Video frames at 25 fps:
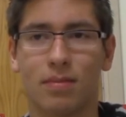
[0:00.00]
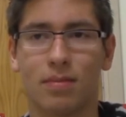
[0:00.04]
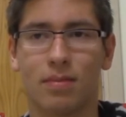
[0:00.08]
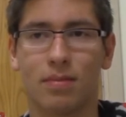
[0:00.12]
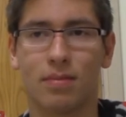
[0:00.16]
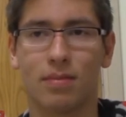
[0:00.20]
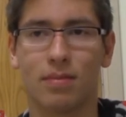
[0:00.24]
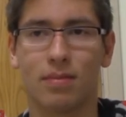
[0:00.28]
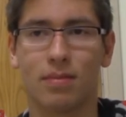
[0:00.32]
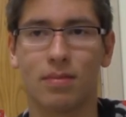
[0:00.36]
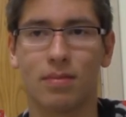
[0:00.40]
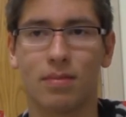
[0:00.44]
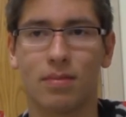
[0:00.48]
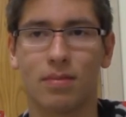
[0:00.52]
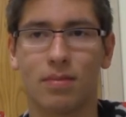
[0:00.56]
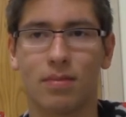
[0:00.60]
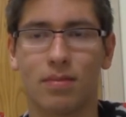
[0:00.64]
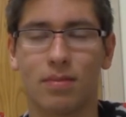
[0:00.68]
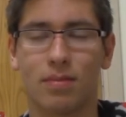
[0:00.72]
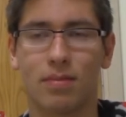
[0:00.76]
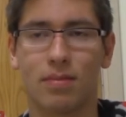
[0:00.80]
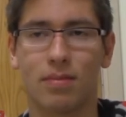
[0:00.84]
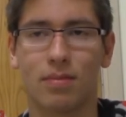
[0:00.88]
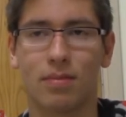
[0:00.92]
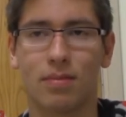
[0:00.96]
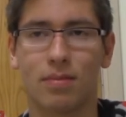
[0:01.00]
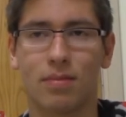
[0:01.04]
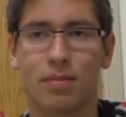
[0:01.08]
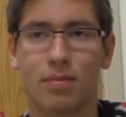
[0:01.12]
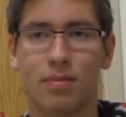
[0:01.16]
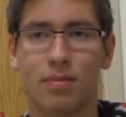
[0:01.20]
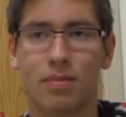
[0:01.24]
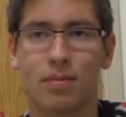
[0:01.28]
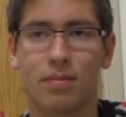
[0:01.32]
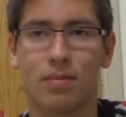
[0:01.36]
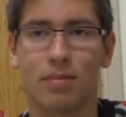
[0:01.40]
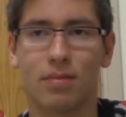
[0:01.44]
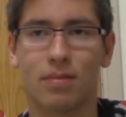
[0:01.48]
friends that you guys
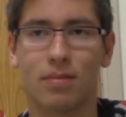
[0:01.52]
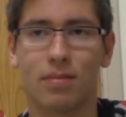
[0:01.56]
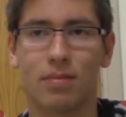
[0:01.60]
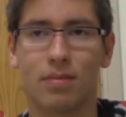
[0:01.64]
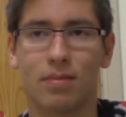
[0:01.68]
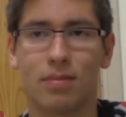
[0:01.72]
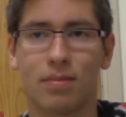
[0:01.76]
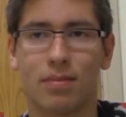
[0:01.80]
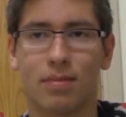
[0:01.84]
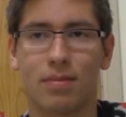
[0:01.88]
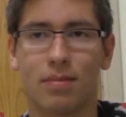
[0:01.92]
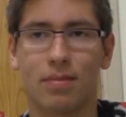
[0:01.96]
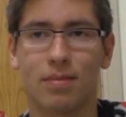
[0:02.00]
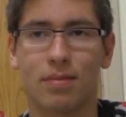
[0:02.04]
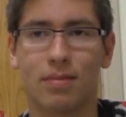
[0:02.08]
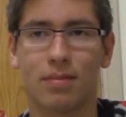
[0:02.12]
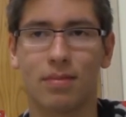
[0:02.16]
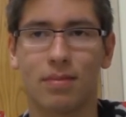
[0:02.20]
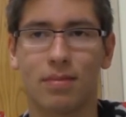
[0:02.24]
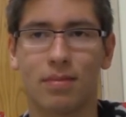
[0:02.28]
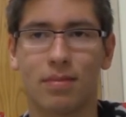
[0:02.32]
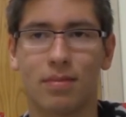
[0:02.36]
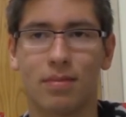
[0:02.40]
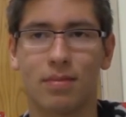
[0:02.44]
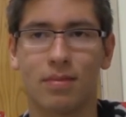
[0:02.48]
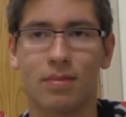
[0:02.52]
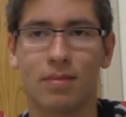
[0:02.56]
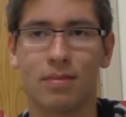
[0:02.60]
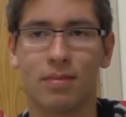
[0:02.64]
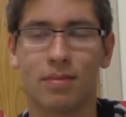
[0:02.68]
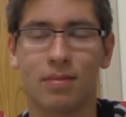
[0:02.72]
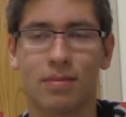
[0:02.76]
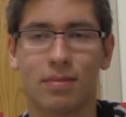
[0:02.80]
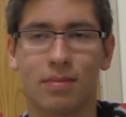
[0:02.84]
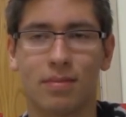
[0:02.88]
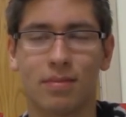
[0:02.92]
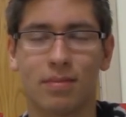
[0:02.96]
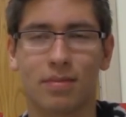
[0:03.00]
retell
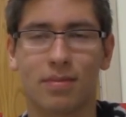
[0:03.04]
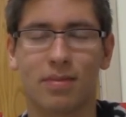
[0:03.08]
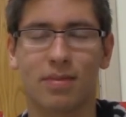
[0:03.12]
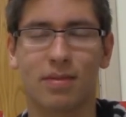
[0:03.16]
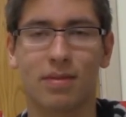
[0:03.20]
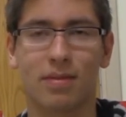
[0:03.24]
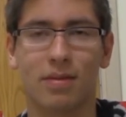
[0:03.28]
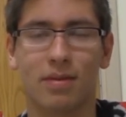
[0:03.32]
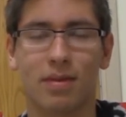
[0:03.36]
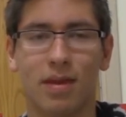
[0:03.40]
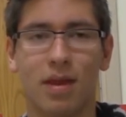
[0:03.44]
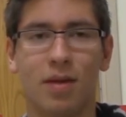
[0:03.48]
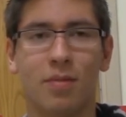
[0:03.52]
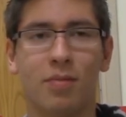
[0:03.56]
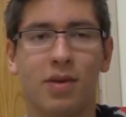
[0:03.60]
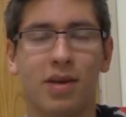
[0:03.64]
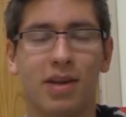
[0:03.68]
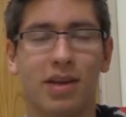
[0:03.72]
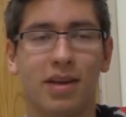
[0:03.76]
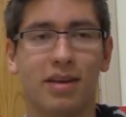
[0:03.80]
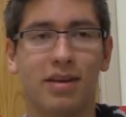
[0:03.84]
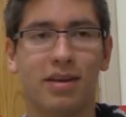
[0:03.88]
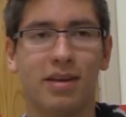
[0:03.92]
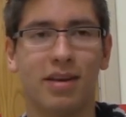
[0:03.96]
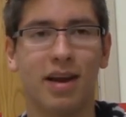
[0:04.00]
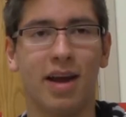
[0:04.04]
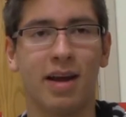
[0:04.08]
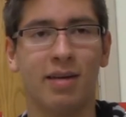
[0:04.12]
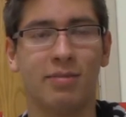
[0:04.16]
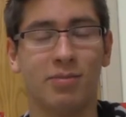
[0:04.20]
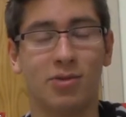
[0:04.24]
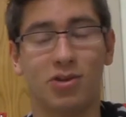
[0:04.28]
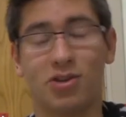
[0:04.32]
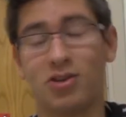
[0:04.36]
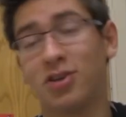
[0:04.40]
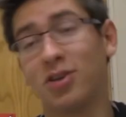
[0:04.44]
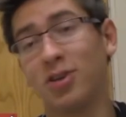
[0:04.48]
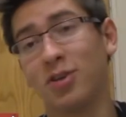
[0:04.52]
all the time? I mean,
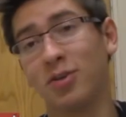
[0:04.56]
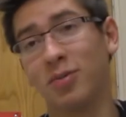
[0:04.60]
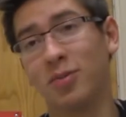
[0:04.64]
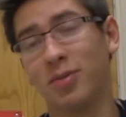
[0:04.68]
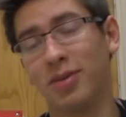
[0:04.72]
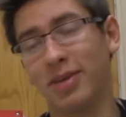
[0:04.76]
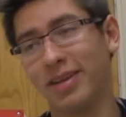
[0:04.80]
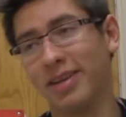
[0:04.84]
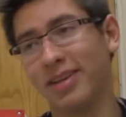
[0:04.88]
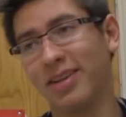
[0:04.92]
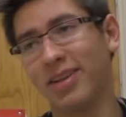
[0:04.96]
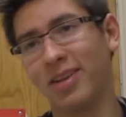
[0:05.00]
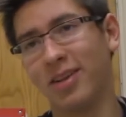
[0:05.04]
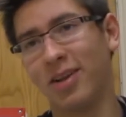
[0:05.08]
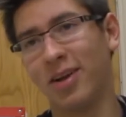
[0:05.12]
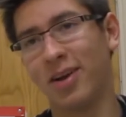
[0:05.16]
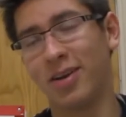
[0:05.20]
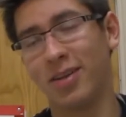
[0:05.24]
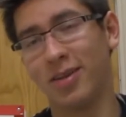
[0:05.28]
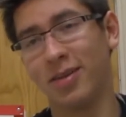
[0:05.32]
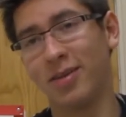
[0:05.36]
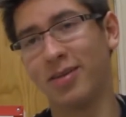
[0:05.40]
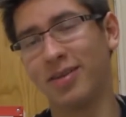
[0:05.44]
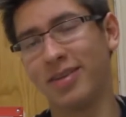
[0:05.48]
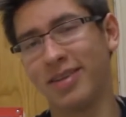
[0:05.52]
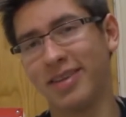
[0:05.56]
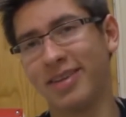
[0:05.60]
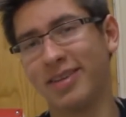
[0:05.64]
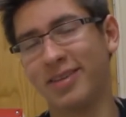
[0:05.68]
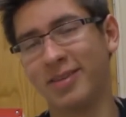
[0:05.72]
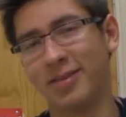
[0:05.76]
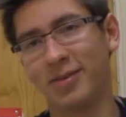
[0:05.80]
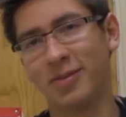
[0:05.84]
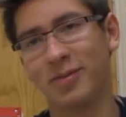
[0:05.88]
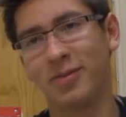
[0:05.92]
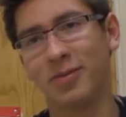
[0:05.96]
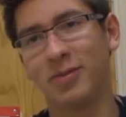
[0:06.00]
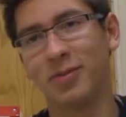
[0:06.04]
I'm sure, but a lot of those
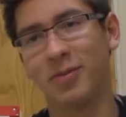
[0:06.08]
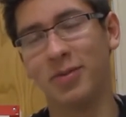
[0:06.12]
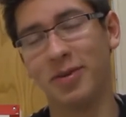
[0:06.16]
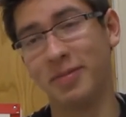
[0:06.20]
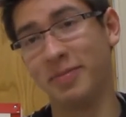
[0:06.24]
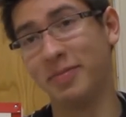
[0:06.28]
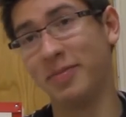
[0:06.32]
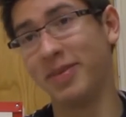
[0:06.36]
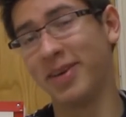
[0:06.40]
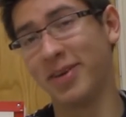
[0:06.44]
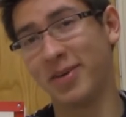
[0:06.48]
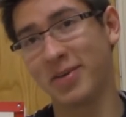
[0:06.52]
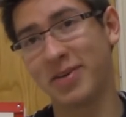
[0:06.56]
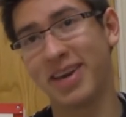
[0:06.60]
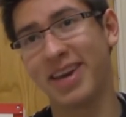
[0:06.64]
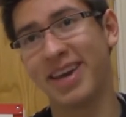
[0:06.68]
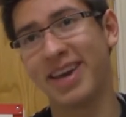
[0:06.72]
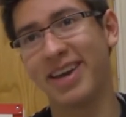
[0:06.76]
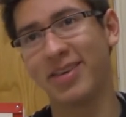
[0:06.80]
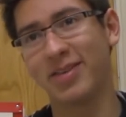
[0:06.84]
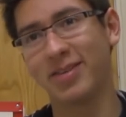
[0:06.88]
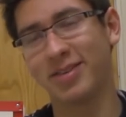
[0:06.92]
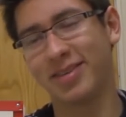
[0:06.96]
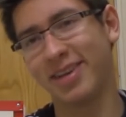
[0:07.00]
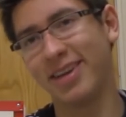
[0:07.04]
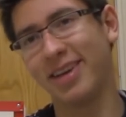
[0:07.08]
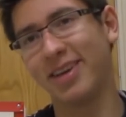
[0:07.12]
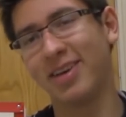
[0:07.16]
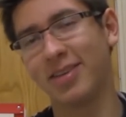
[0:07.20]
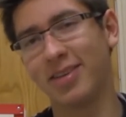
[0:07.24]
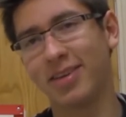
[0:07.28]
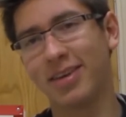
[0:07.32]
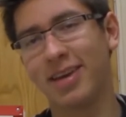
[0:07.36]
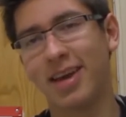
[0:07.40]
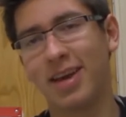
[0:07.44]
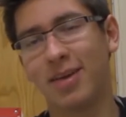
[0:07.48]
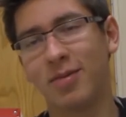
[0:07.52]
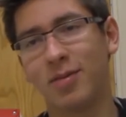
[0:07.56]
things wouldn't be okay with saying
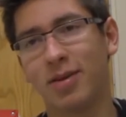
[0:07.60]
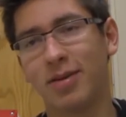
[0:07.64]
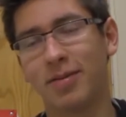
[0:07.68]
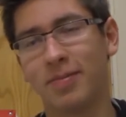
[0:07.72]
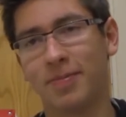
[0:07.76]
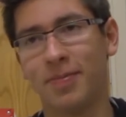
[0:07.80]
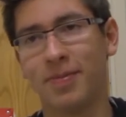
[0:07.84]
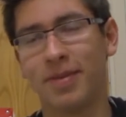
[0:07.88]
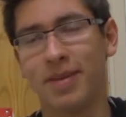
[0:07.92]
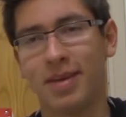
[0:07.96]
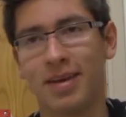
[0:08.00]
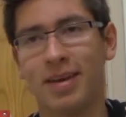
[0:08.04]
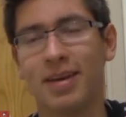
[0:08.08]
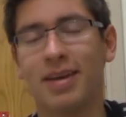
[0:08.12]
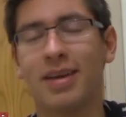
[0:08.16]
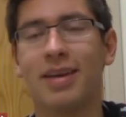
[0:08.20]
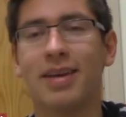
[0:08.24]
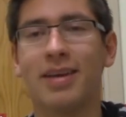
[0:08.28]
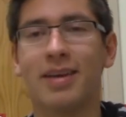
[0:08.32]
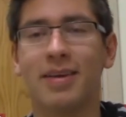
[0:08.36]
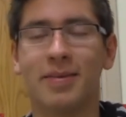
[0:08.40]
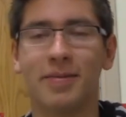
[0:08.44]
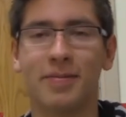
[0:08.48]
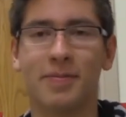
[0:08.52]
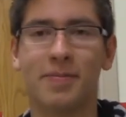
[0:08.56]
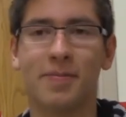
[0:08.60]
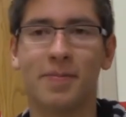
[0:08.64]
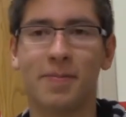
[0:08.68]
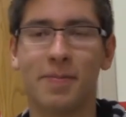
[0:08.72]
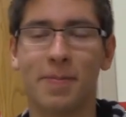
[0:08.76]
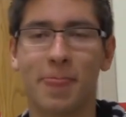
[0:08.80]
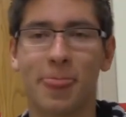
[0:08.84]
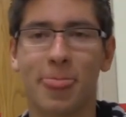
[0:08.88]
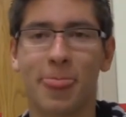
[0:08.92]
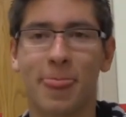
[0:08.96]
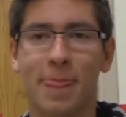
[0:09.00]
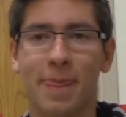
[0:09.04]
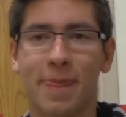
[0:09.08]
on the camera. Okay, so
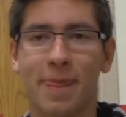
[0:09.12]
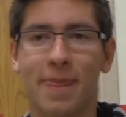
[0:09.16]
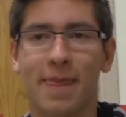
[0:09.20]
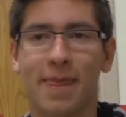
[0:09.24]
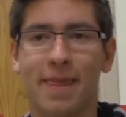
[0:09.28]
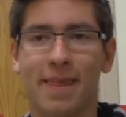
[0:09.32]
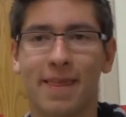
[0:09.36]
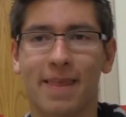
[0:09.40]
here's what